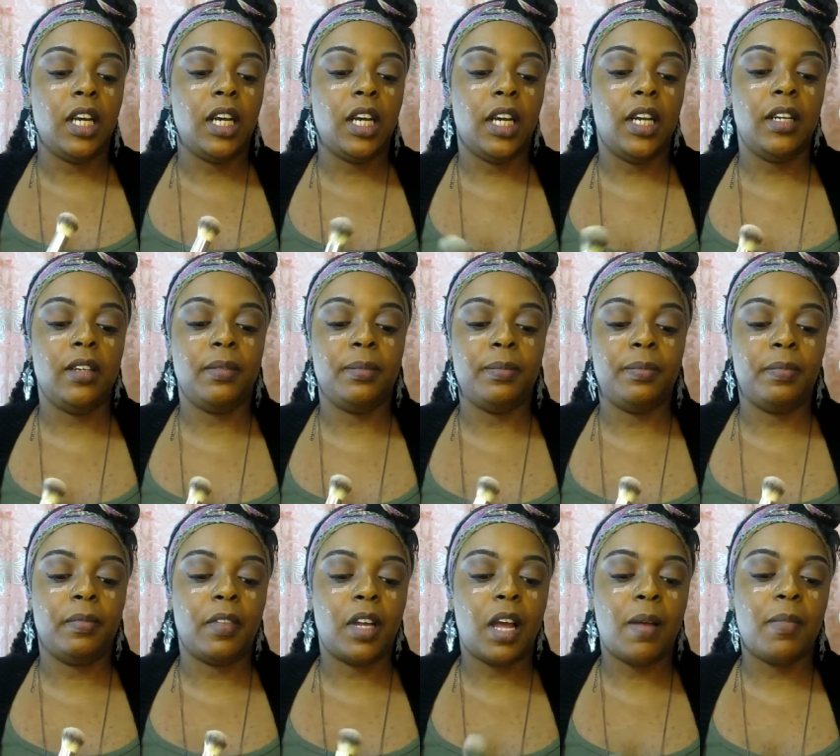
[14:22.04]

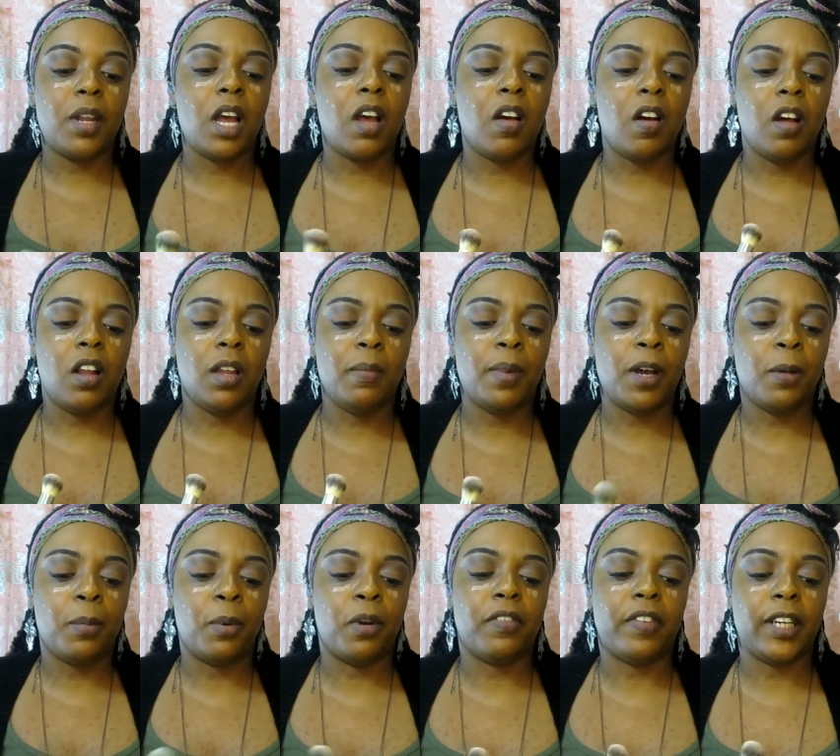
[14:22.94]
um, I'm not all
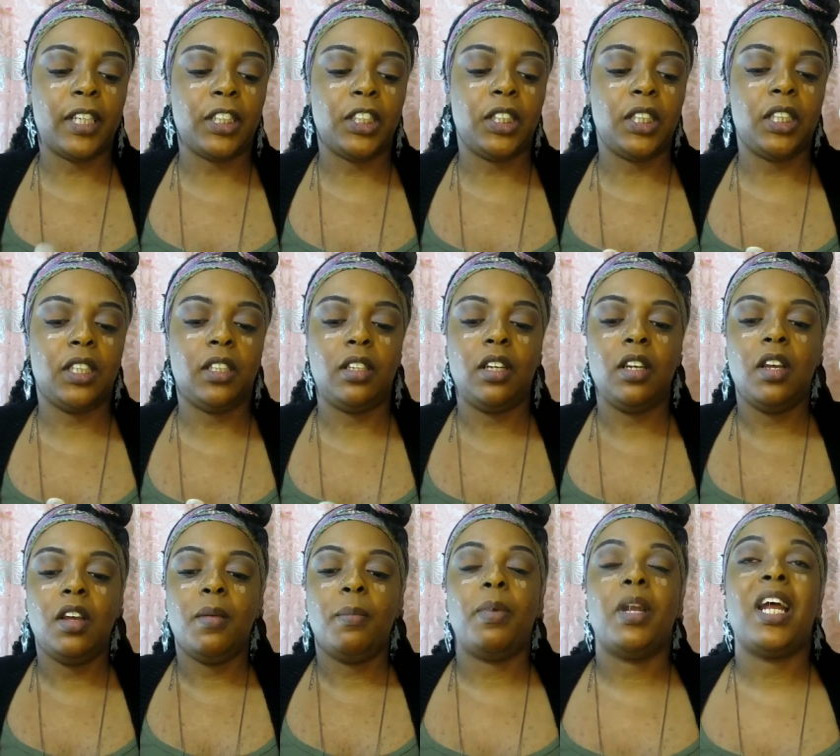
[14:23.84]
about perfection,
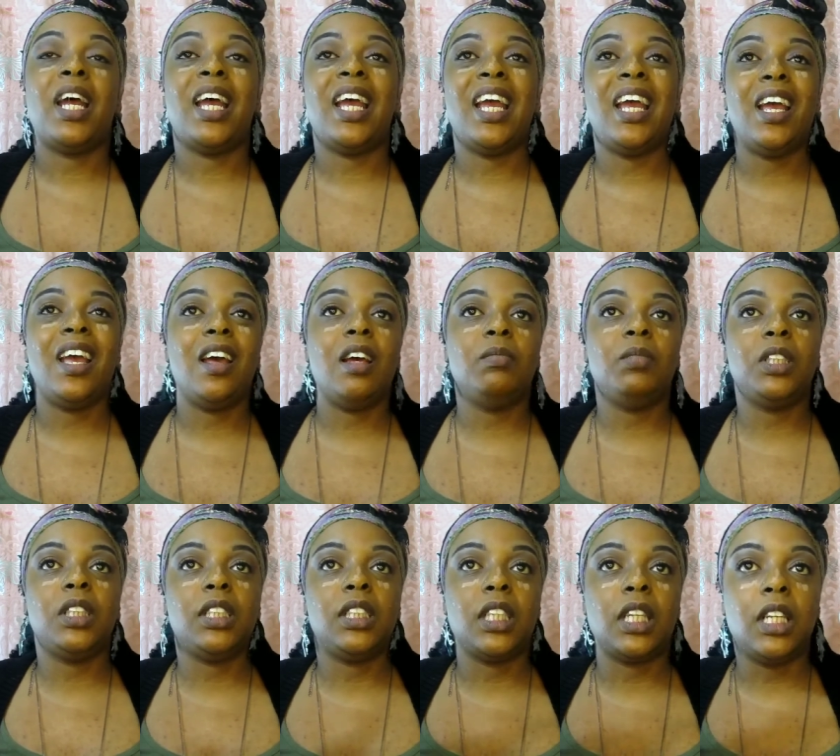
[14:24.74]
but I am
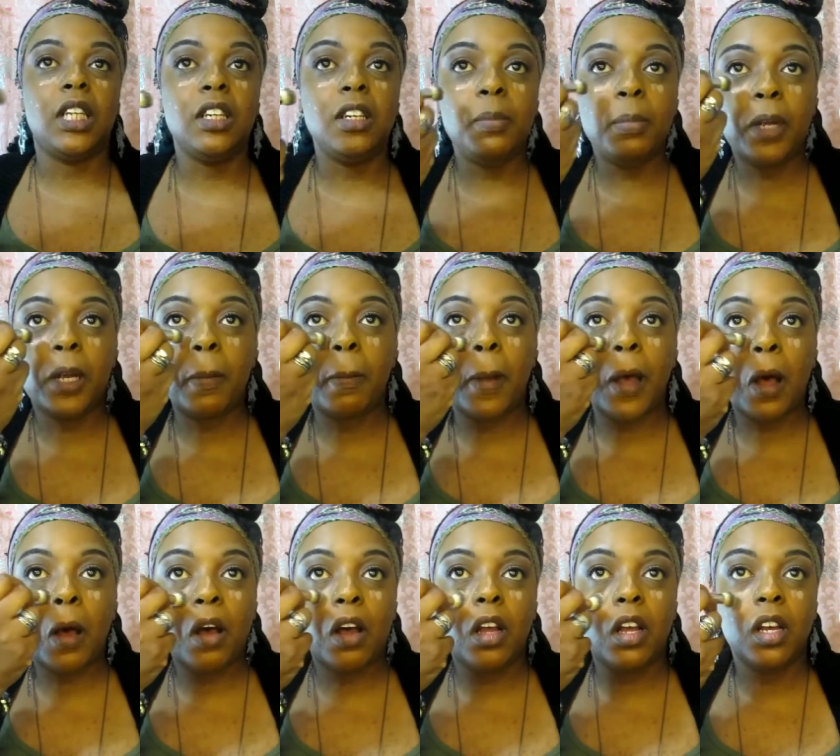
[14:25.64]
just a little bit
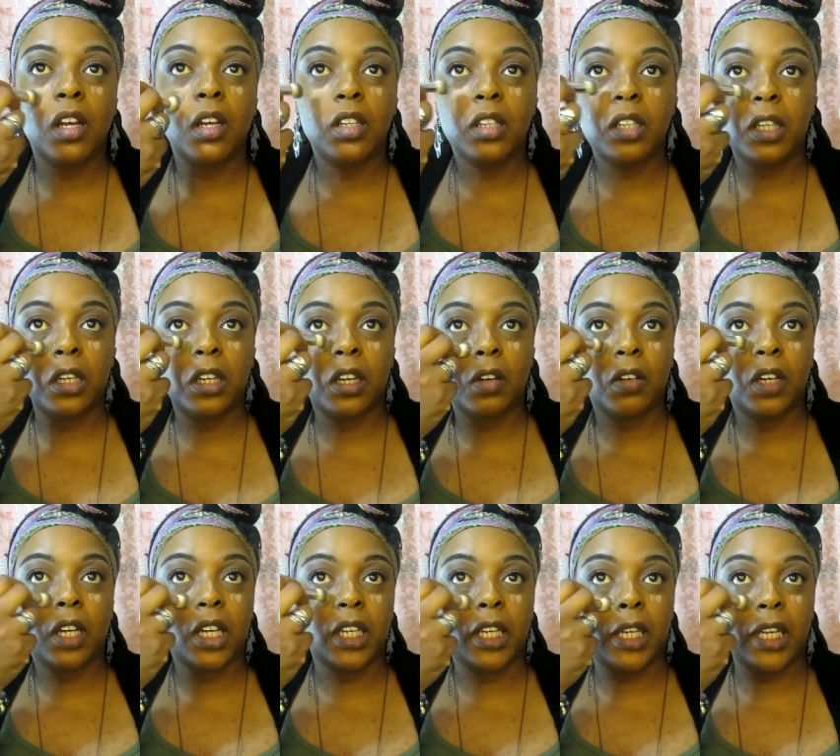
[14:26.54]
about, you know,
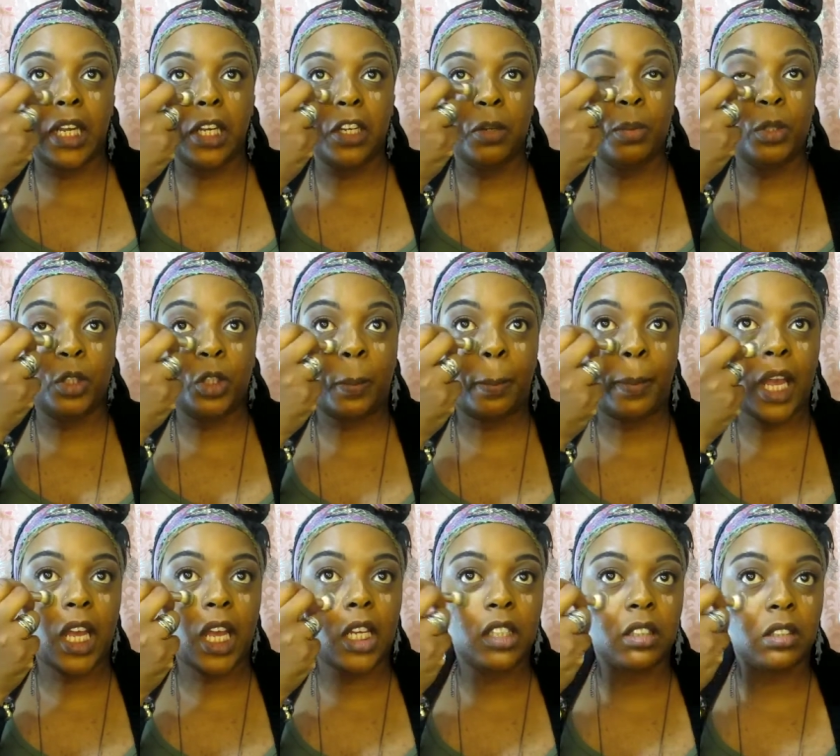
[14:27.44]
honey, can you put your
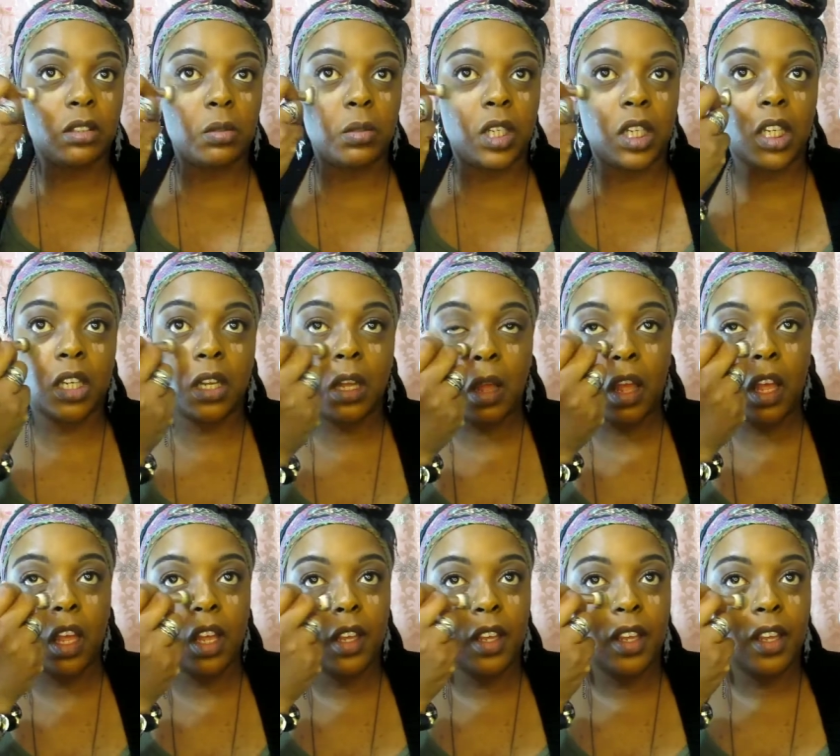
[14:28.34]
bags away?
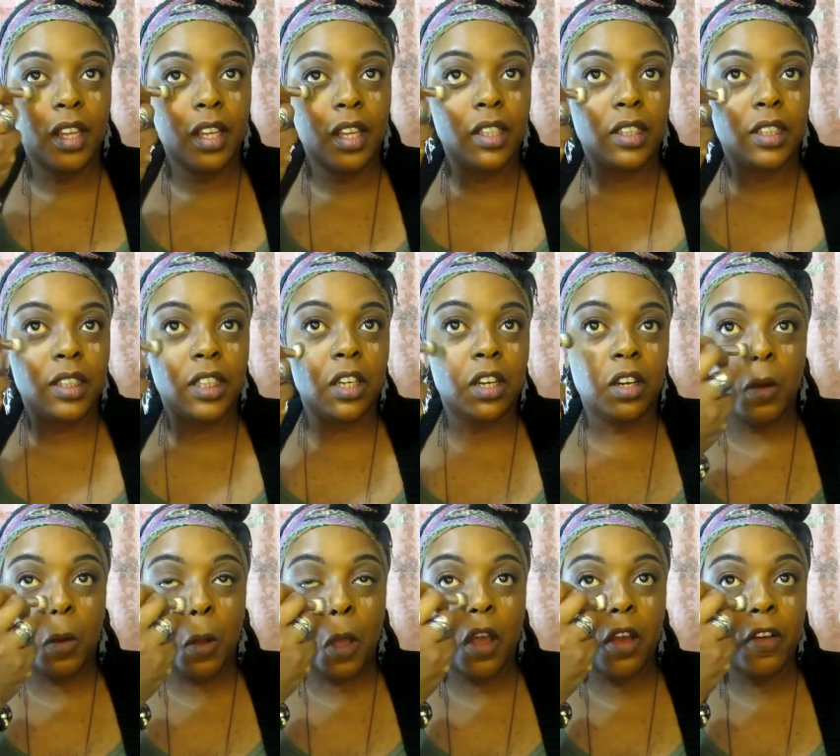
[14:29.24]

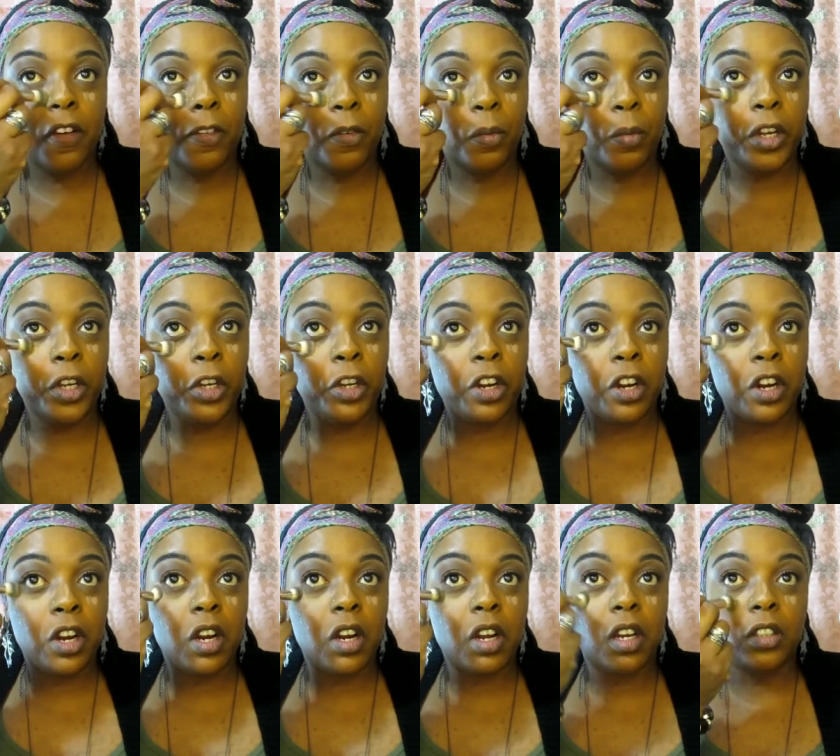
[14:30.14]
So when
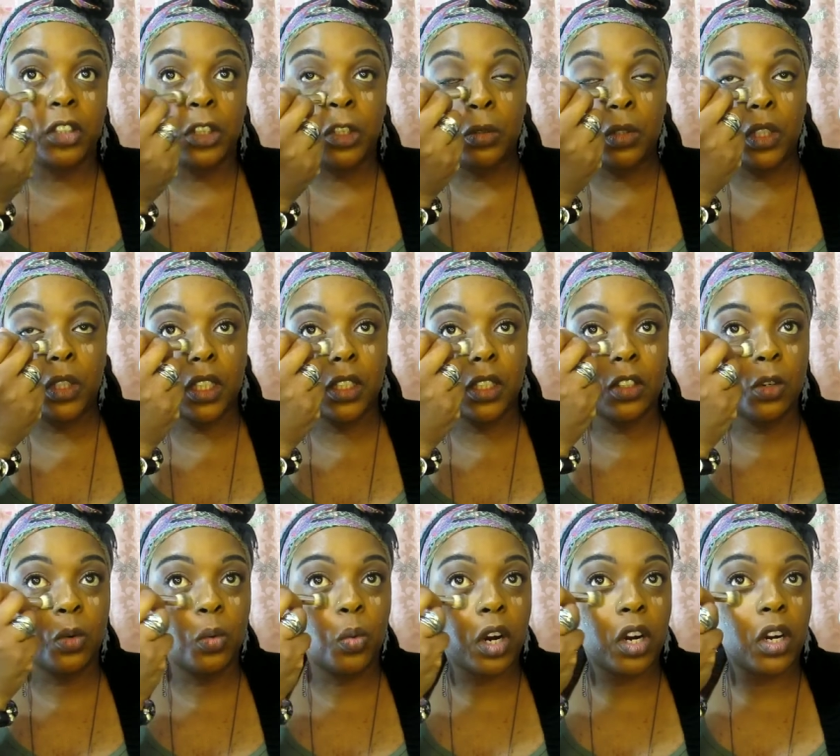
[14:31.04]
you're doing a
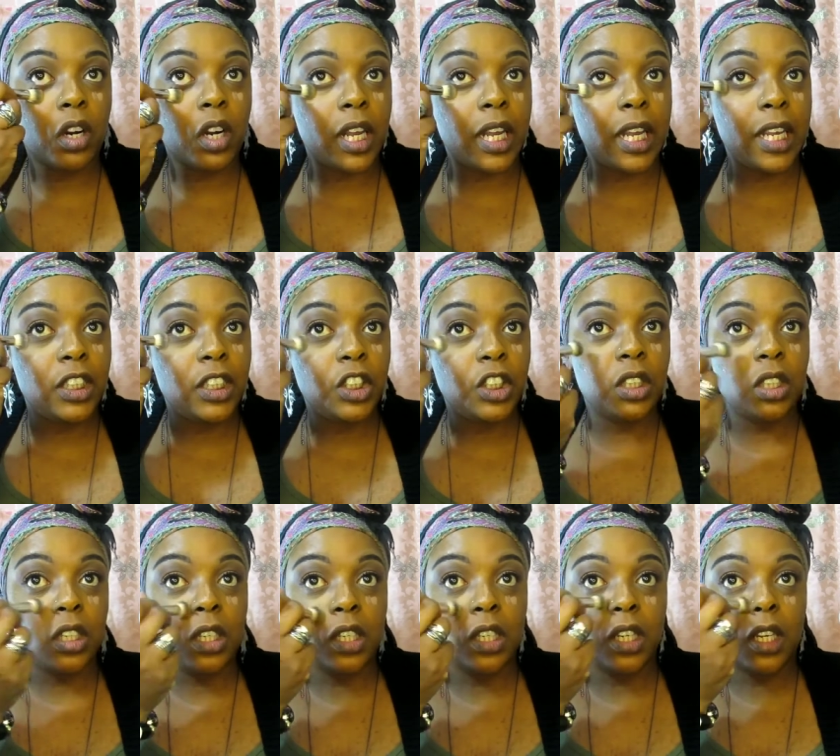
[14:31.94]
little work-ish
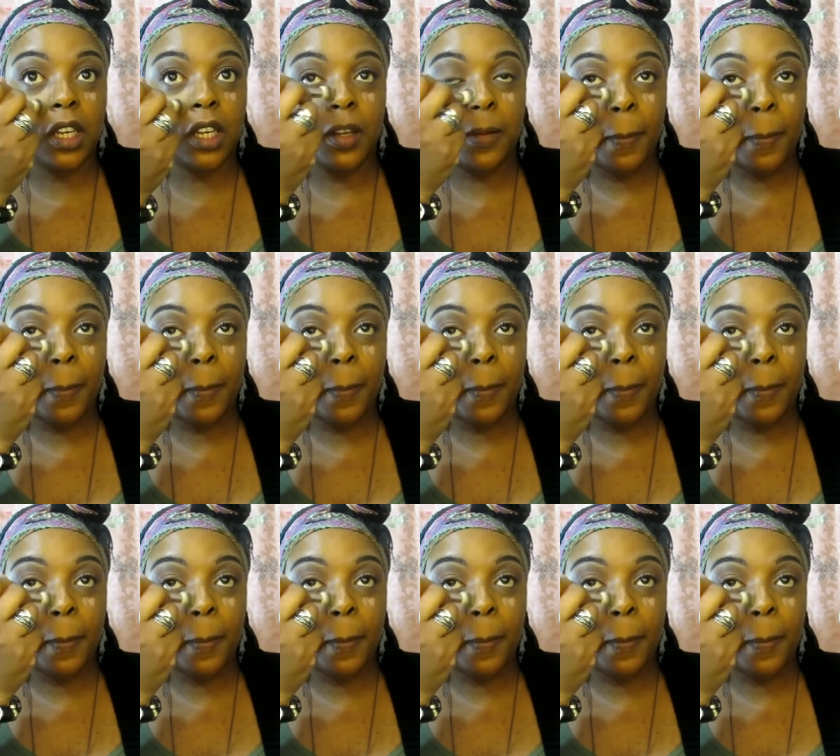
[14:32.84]
look,